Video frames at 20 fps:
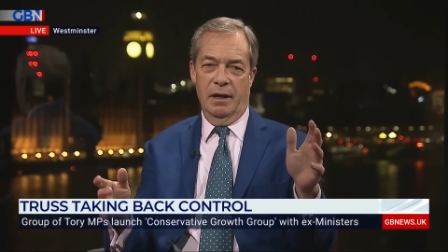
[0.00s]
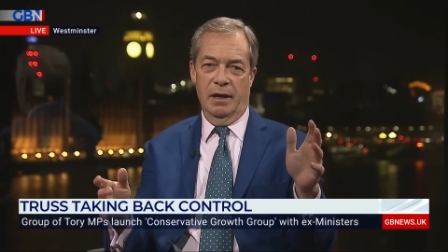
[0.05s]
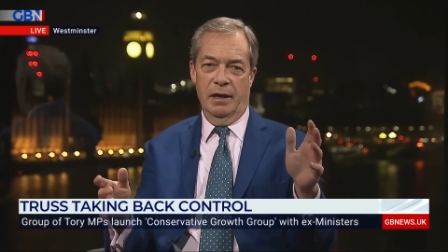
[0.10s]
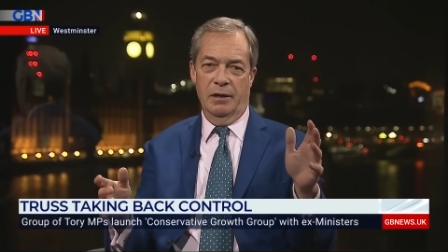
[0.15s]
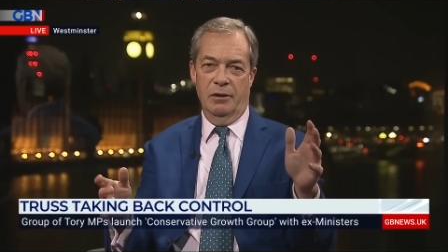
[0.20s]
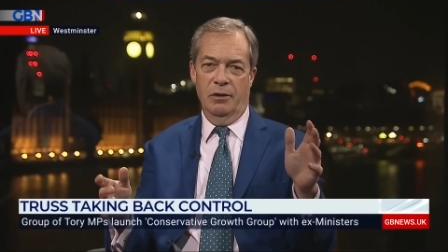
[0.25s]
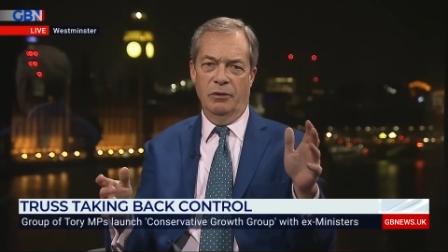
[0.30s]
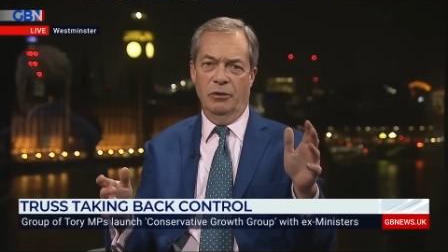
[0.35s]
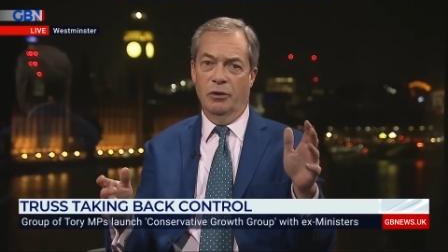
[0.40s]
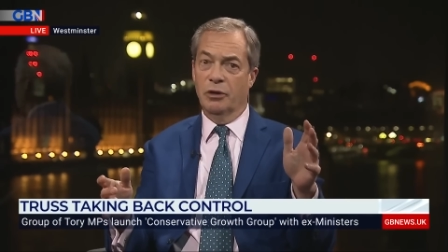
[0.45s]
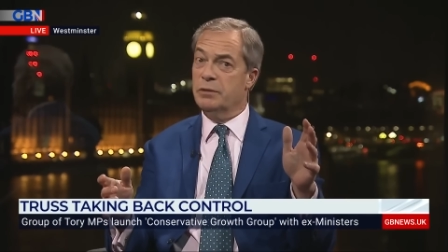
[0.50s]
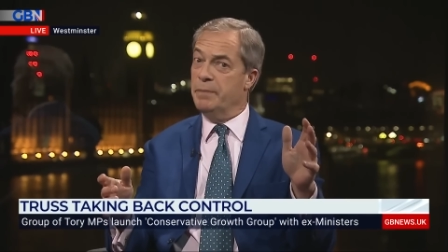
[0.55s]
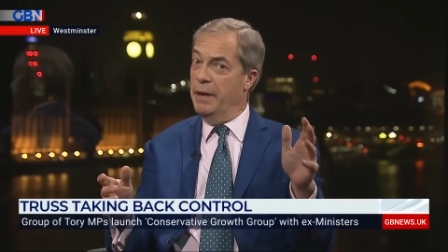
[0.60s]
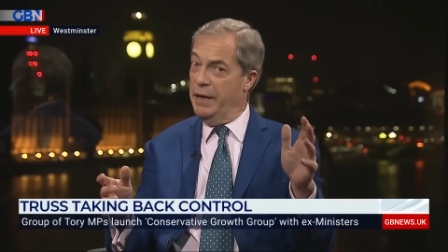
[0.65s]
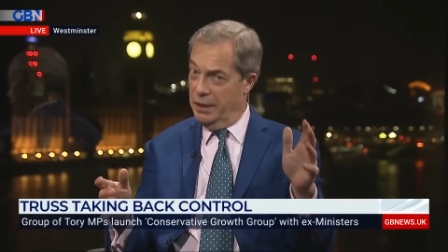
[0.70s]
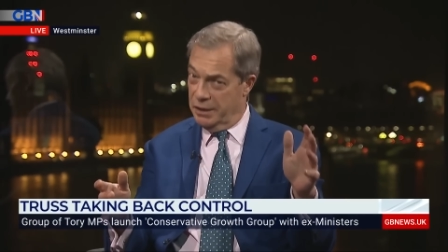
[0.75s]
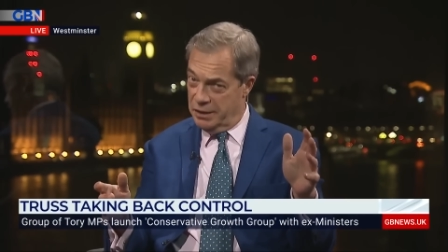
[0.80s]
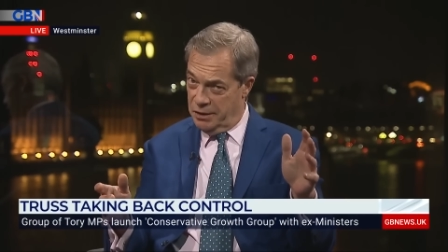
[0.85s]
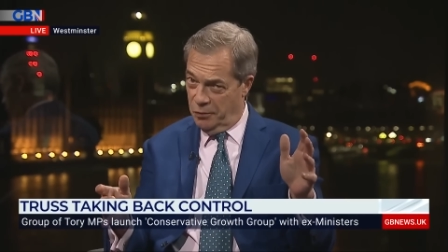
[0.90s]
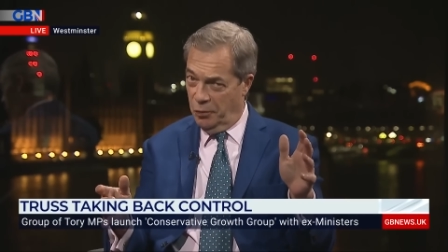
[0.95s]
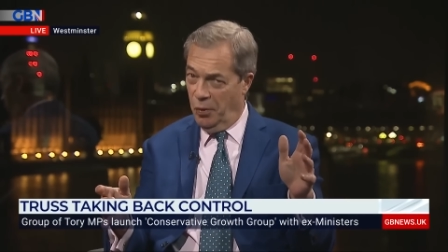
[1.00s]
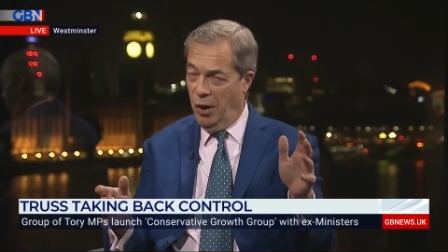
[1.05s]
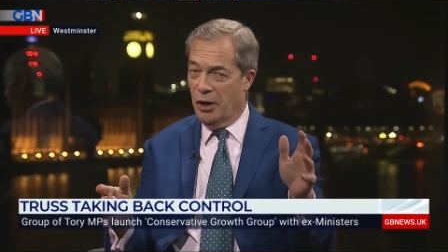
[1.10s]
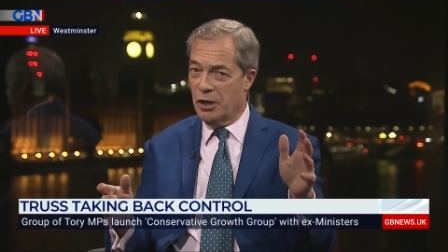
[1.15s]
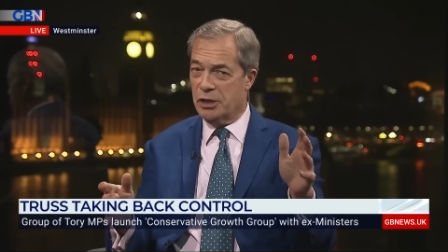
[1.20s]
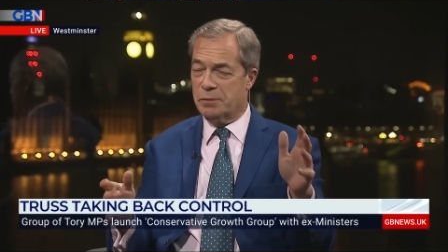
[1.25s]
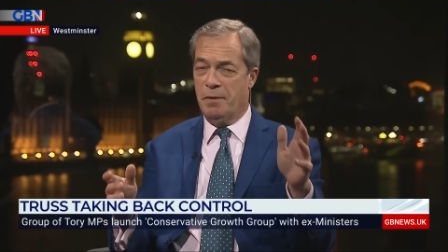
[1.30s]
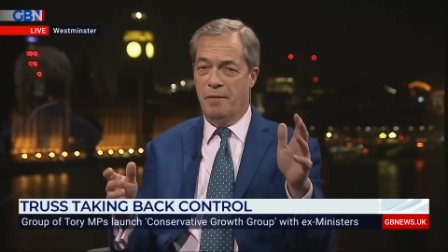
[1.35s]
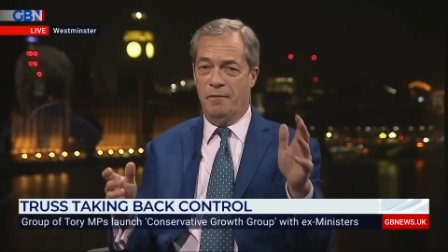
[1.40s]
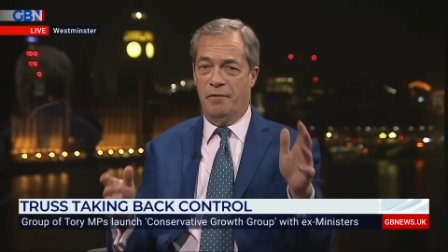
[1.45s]
not as many as it
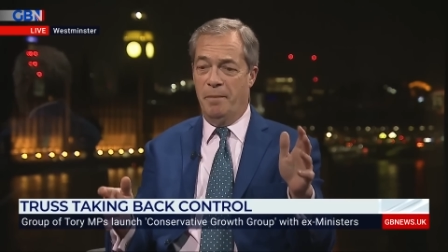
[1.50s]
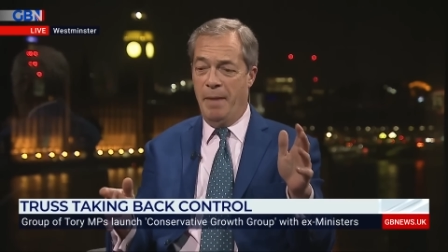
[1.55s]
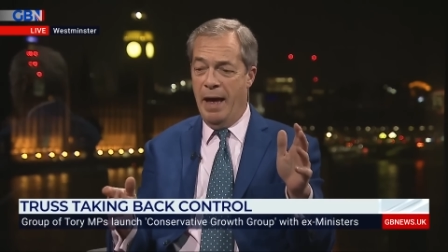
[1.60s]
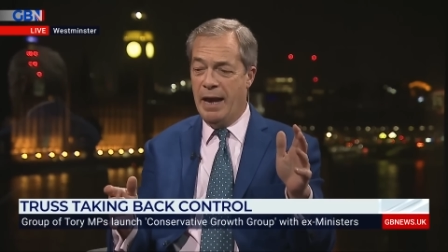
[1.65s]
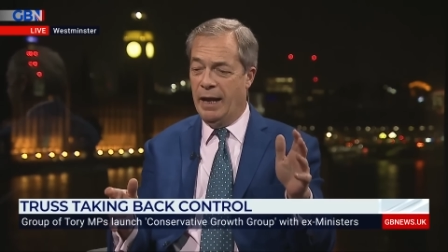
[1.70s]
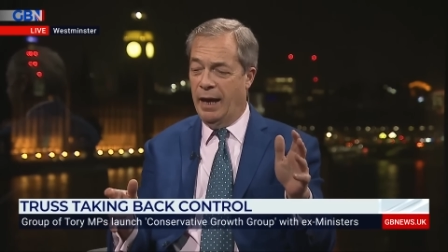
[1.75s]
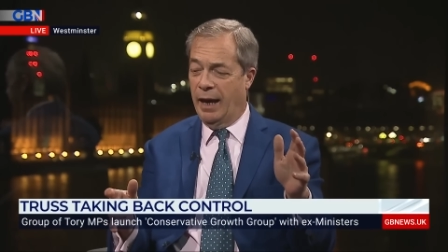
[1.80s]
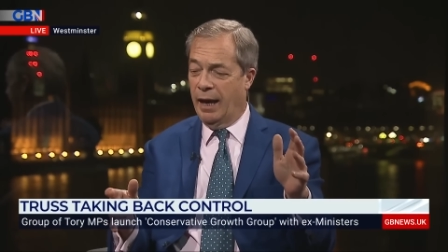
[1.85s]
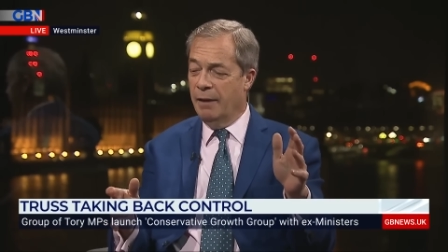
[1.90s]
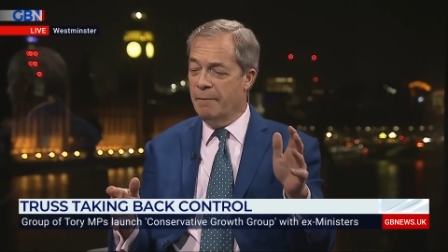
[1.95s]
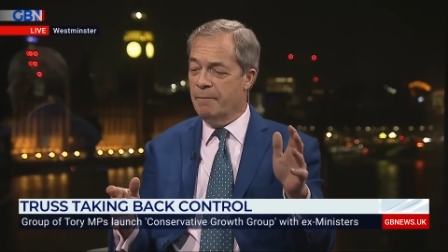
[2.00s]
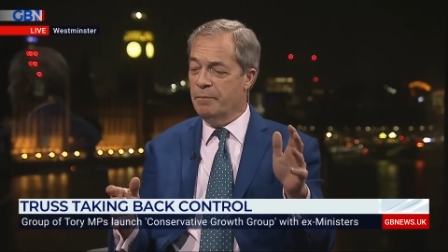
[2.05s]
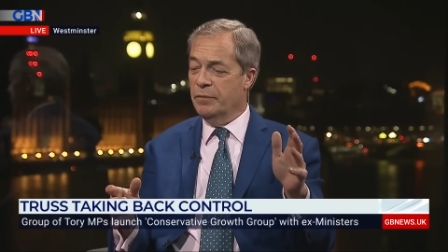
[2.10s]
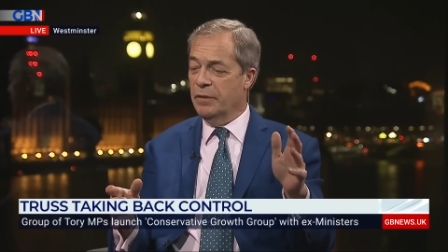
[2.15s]
was, but for many,